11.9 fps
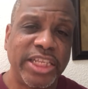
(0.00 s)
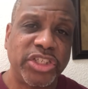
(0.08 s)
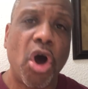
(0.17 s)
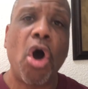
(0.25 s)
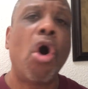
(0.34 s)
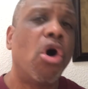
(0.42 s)

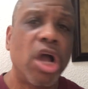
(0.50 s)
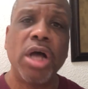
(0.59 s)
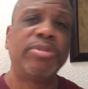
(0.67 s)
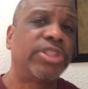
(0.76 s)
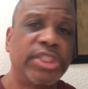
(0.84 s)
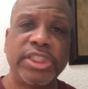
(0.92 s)
this all
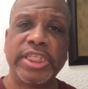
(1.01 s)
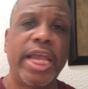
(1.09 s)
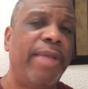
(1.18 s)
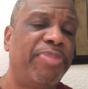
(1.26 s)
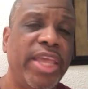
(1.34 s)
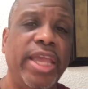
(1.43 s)
comes to the
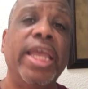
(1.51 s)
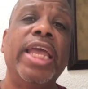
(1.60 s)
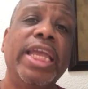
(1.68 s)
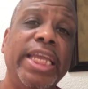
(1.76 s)
same thing.